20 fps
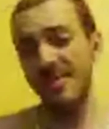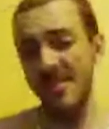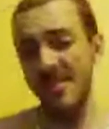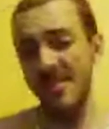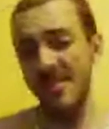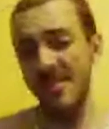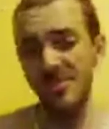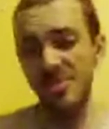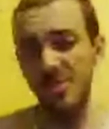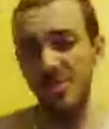
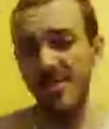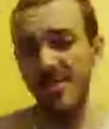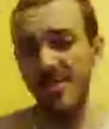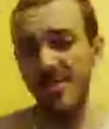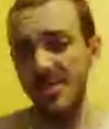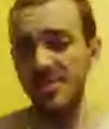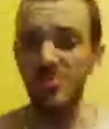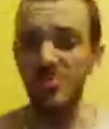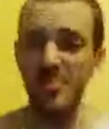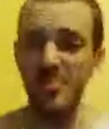occasionally
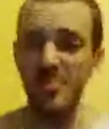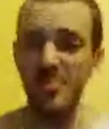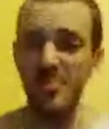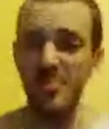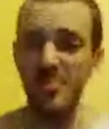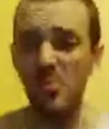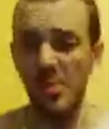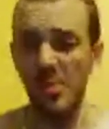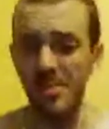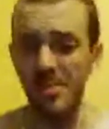they do
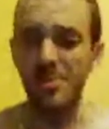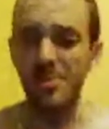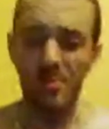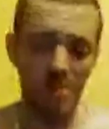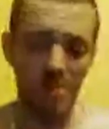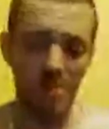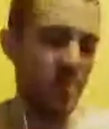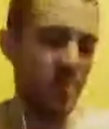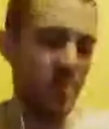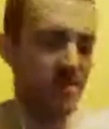get run
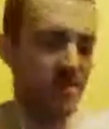through.